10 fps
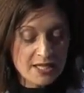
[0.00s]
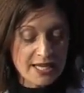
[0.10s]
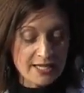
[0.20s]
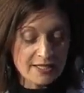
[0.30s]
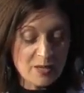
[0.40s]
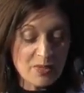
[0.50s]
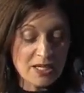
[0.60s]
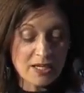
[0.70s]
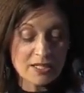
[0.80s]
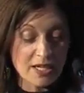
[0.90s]
The test can
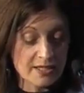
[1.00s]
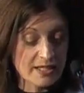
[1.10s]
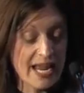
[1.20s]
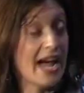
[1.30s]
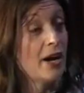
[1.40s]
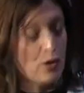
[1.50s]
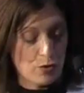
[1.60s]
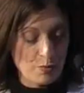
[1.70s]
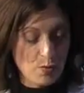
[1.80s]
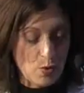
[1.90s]
be conducted at
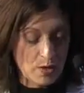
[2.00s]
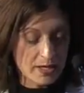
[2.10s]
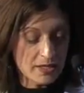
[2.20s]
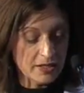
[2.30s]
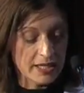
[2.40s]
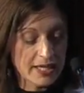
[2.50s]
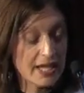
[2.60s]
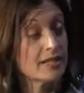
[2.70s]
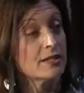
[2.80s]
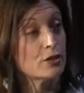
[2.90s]
home or in a clinic
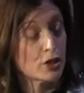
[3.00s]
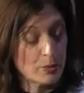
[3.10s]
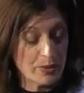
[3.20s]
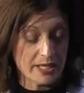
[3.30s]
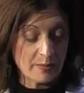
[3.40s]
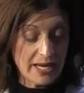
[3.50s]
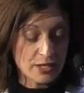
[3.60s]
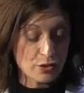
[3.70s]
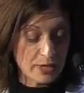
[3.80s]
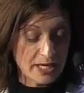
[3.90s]
and is interpreted by
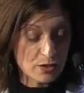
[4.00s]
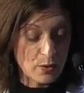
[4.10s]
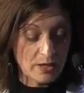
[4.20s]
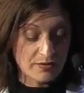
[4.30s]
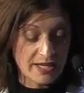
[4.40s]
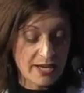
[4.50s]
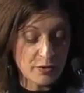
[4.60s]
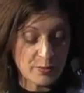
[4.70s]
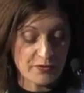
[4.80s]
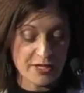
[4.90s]
a trained, qualified
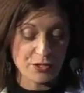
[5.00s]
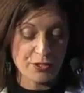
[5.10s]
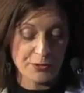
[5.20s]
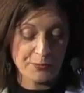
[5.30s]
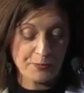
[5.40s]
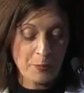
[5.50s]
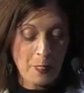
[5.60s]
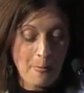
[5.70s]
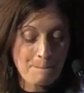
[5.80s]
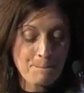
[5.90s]
health professional.
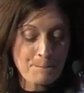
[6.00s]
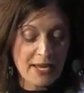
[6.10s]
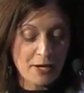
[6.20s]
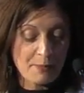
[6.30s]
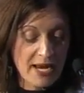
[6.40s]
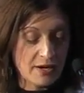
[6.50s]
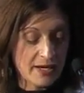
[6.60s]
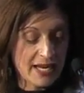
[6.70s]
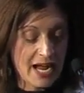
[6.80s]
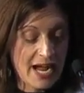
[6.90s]
By
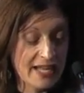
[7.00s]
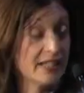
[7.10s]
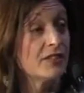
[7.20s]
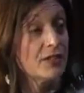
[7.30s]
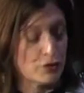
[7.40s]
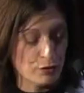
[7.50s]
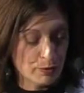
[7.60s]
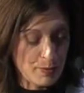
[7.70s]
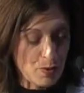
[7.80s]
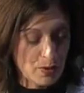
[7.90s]
comparing a highly visual
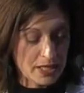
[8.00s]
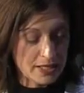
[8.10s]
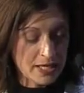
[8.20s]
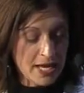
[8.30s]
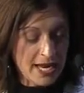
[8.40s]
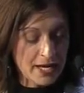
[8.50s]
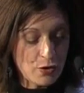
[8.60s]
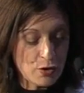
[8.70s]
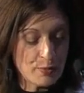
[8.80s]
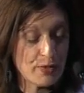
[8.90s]
report,
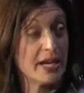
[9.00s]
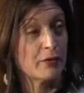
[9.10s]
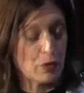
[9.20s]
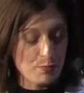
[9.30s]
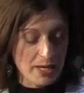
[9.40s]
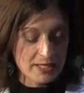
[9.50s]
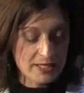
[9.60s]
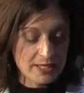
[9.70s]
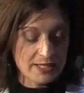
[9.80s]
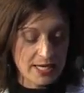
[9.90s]
incorporating
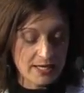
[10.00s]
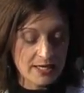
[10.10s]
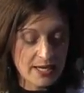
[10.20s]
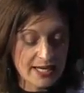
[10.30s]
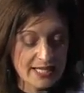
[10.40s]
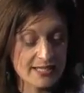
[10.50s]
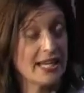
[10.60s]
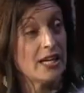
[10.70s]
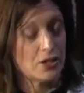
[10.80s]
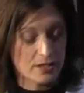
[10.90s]
robust data
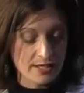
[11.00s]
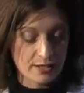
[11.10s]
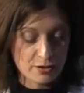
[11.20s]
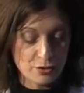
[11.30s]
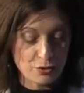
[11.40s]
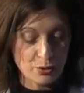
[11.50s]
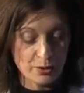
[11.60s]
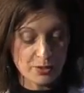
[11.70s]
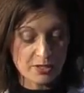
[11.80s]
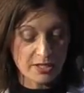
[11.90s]
against age and sex
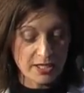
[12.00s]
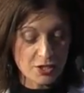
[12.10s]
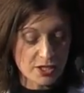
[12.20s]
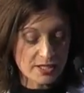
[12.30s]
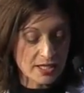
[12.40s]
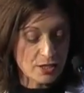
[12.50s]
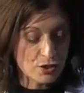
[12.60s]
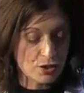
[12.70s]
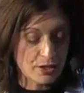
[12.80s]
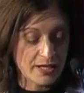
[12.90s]
controls, clinicians can
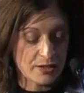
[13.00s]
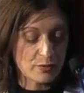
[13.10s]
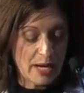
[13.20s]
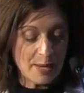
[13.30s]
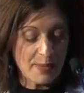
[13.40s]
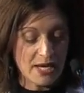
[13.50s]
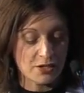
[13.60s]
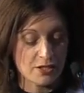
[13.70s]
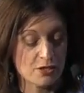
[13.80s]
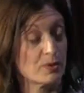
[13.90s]
ensure that the right
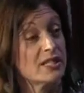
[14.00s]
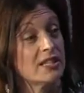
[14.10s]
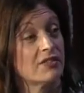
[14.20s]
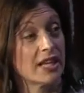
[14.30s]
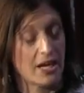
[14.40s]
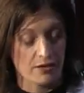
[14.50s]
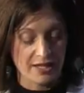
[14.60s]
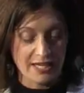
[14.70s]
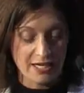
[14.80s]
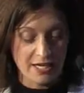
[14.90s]
patients receive the care
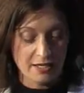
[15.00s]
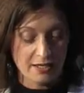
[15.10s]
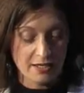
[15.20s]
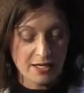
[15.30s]
that they need.